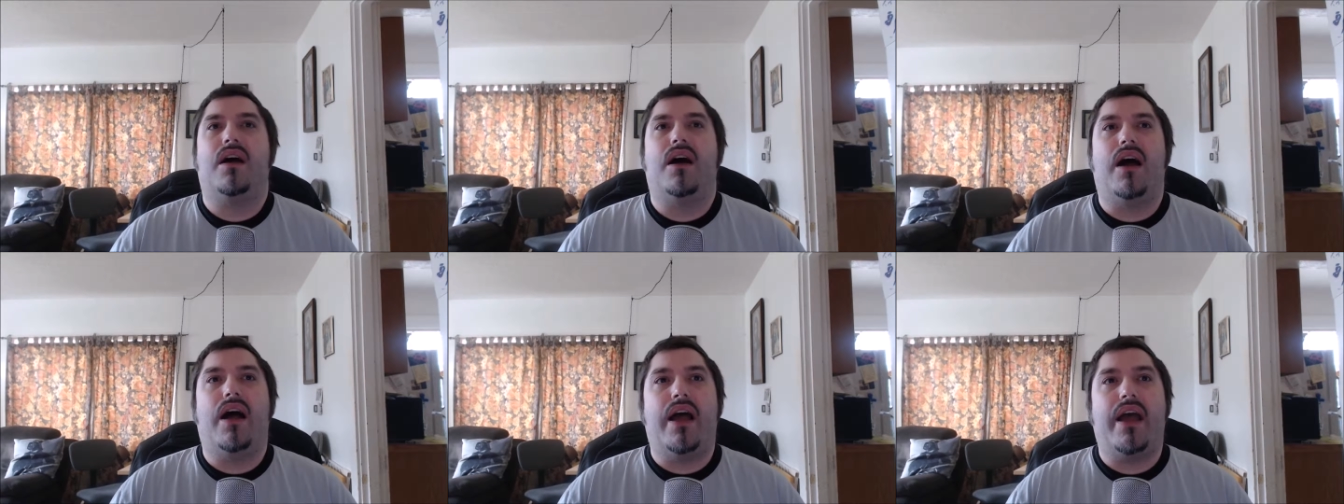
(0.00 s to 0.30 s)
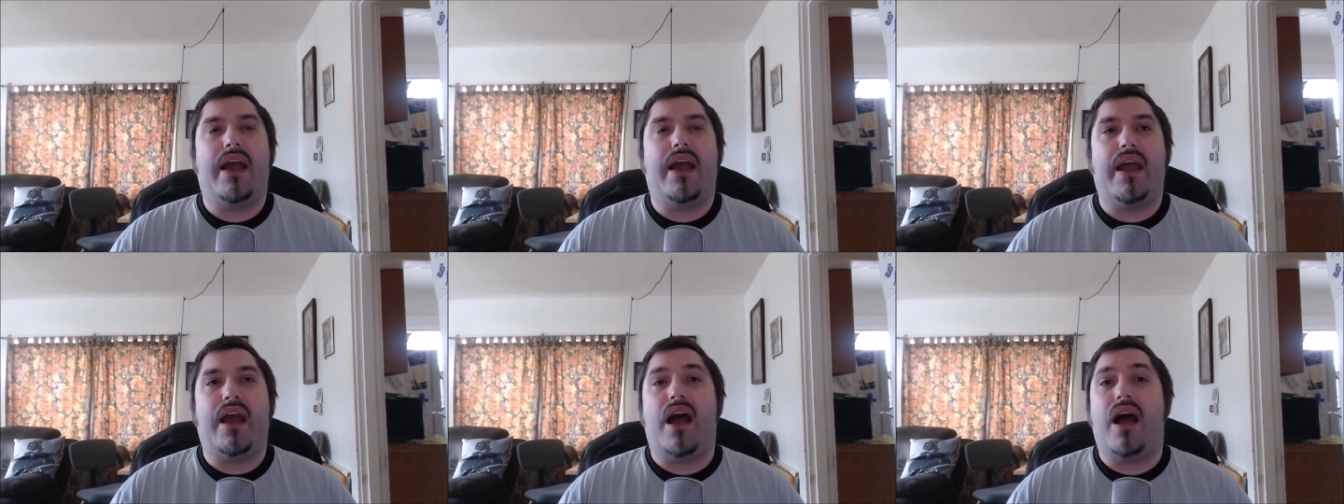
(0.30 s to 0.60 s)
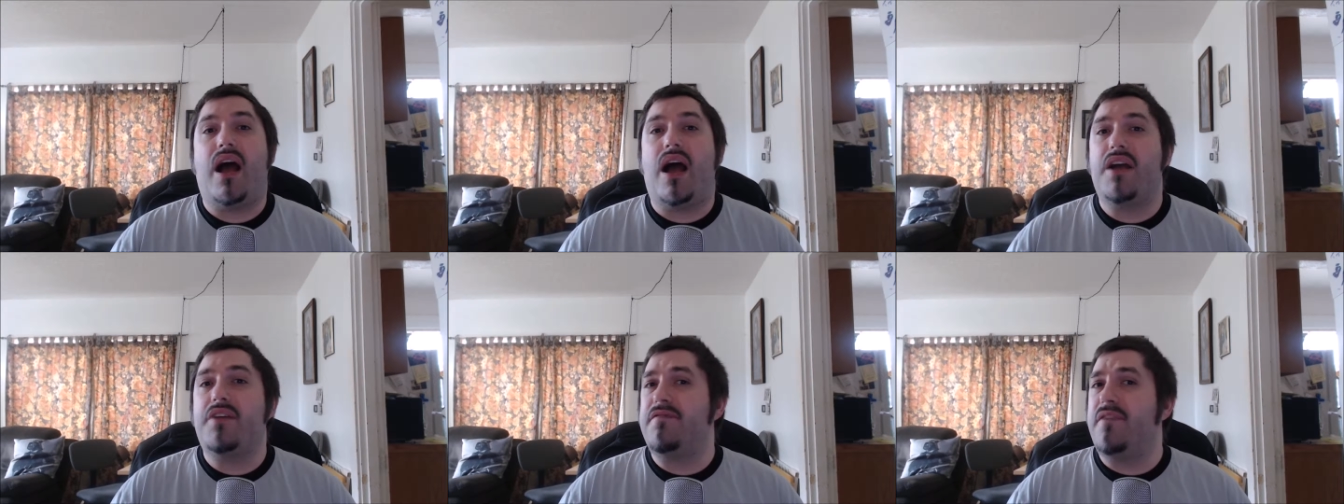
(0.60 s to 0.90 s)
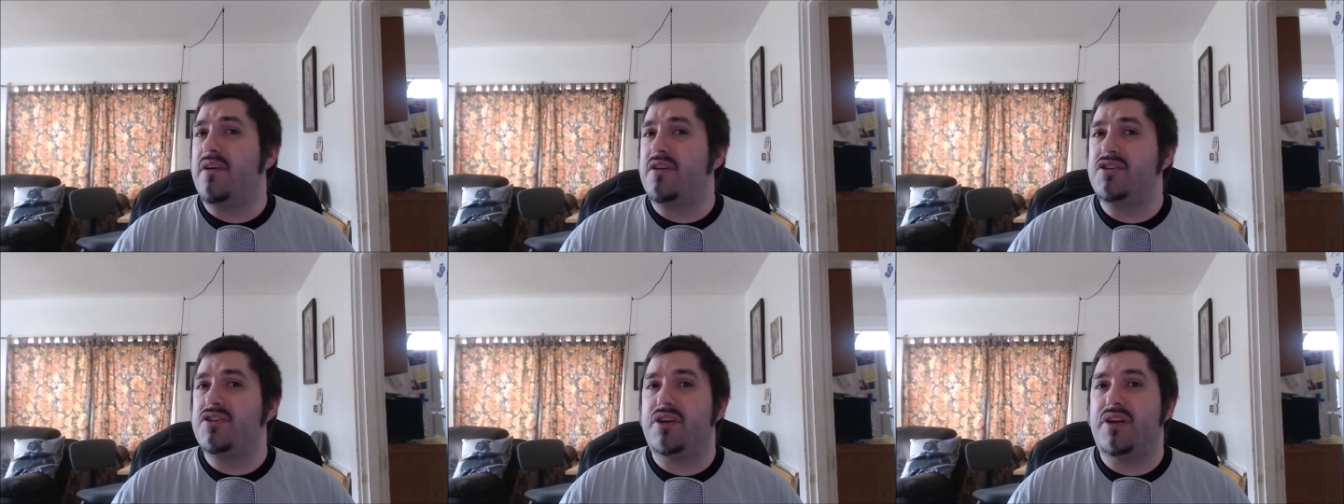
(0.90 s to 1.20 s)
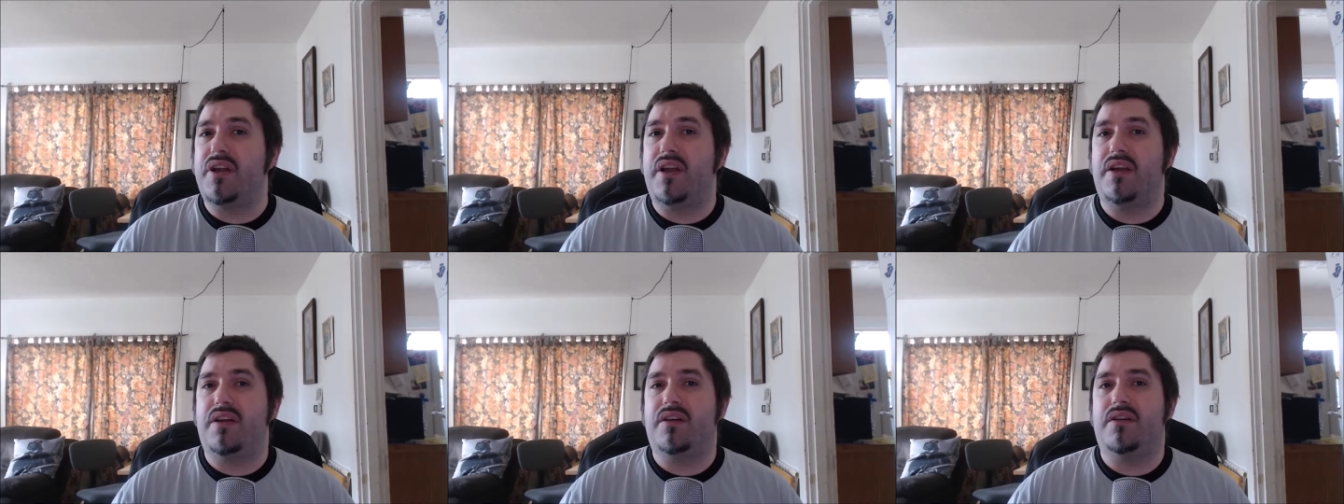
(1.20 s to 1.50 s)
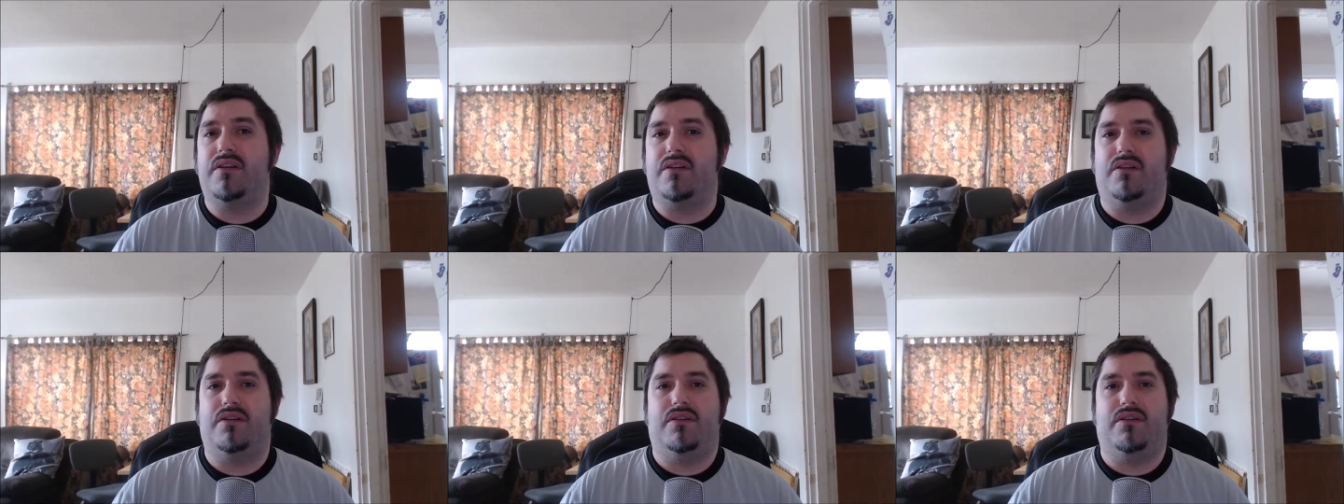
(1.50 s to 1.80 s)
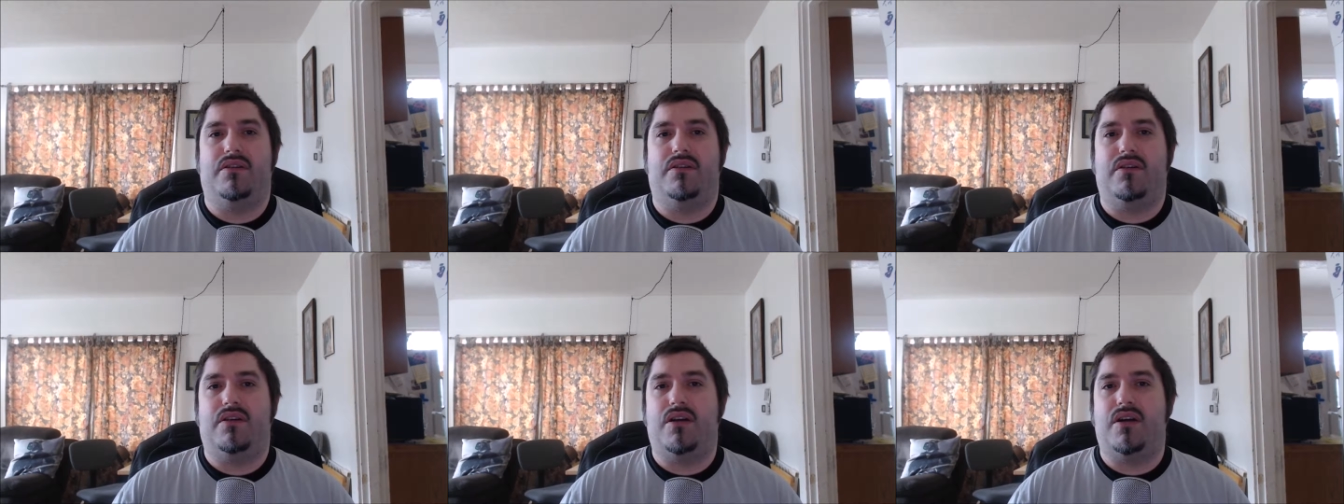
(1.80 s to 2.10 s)
a high-functioning
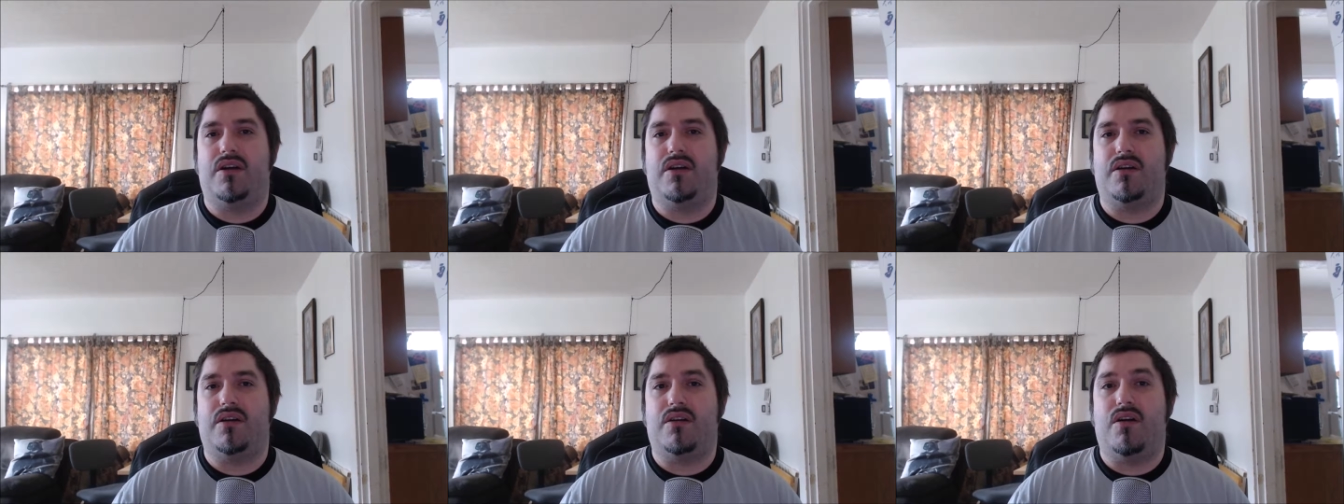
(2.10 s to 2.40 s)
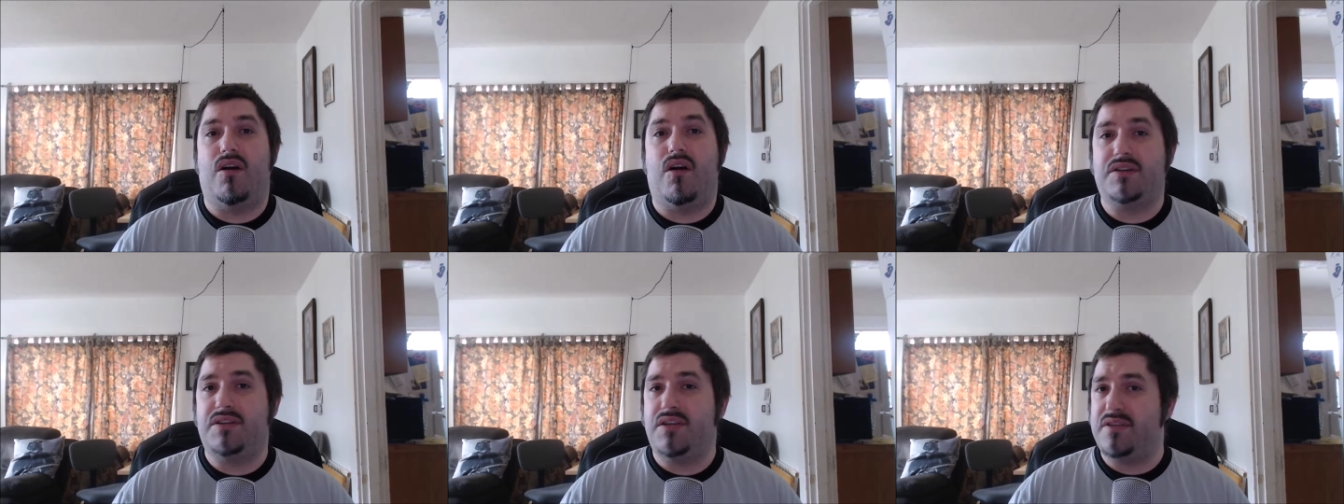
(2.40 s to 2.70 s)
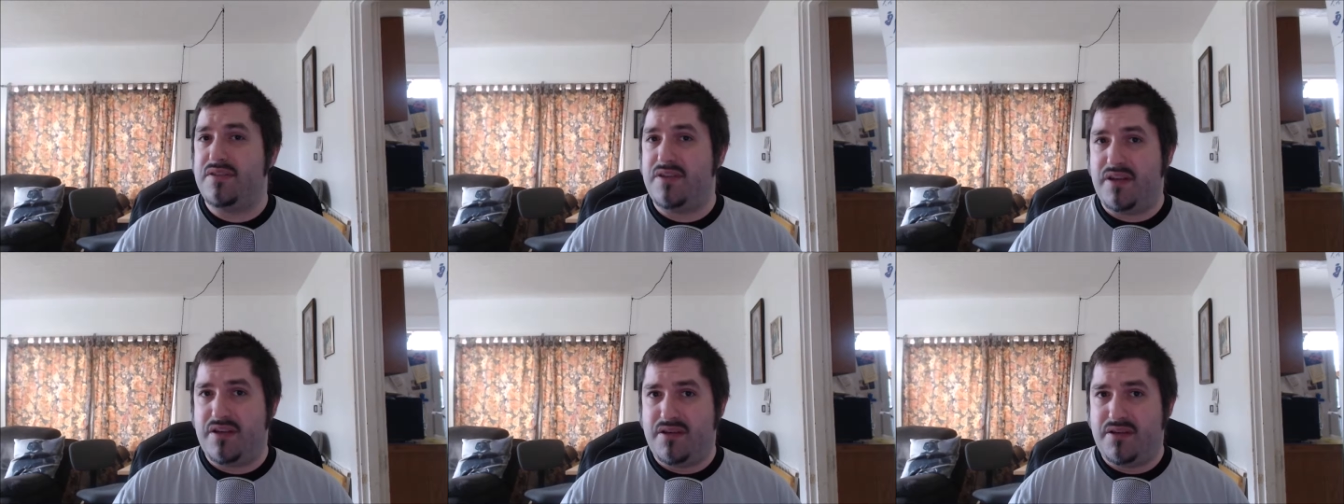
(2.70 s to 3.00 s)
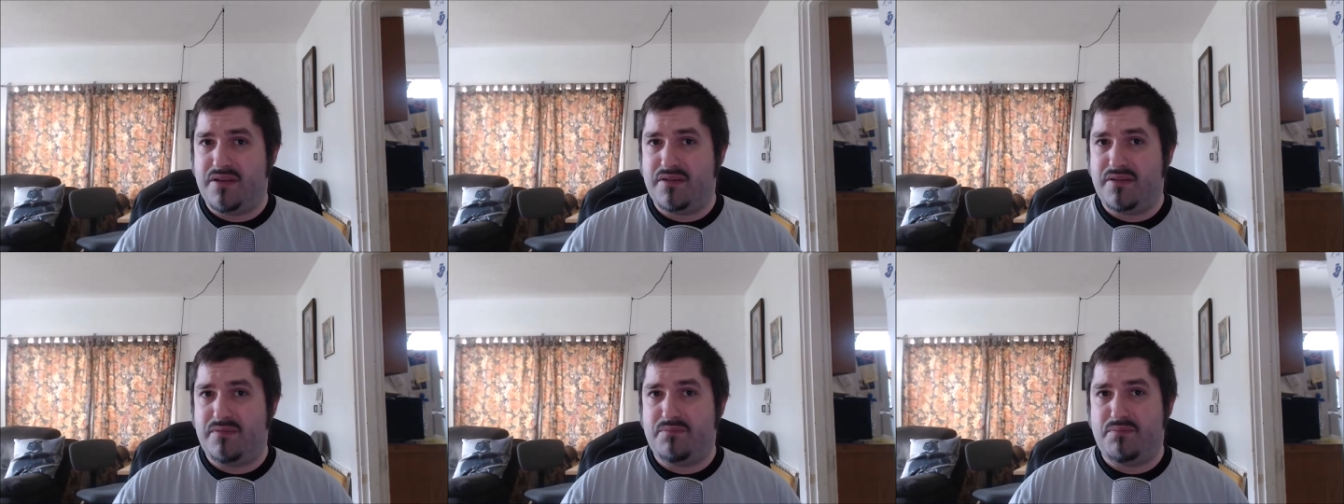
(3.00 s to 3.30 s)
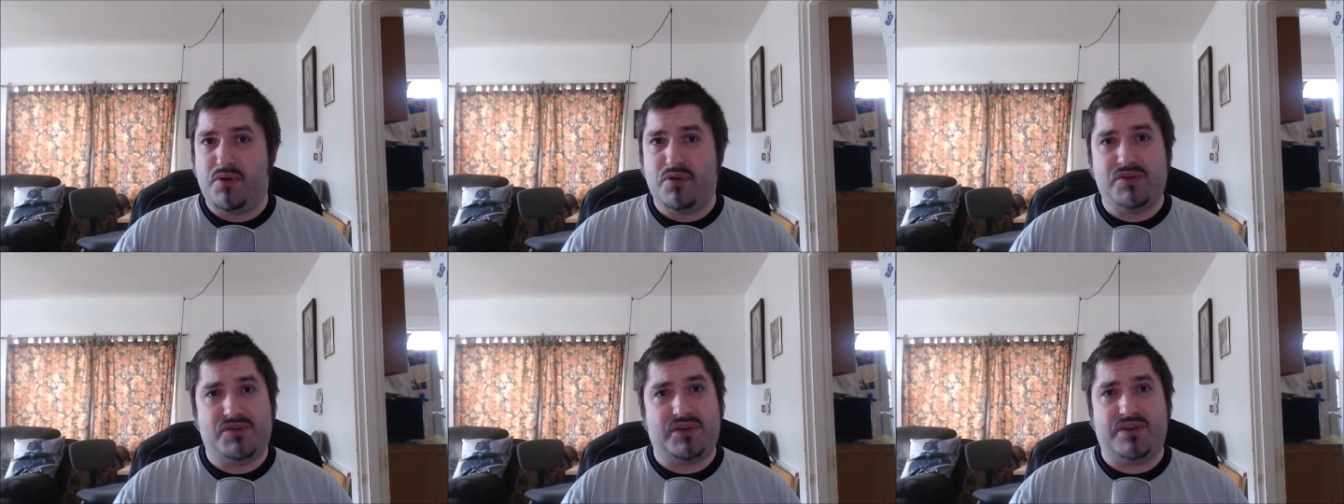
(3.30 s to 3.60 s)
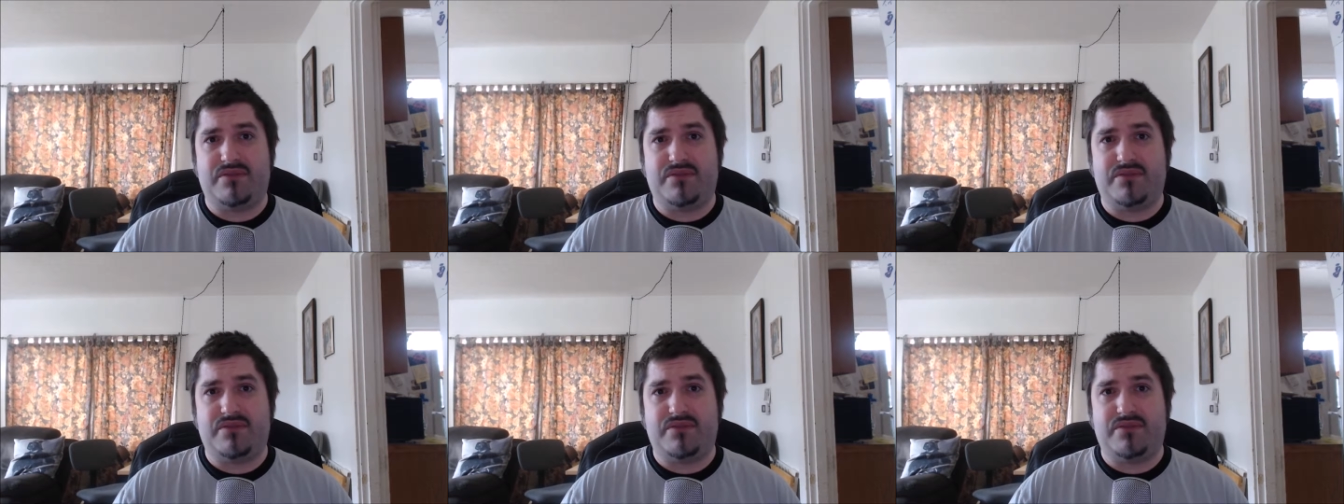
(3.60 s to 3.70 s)
autistic person.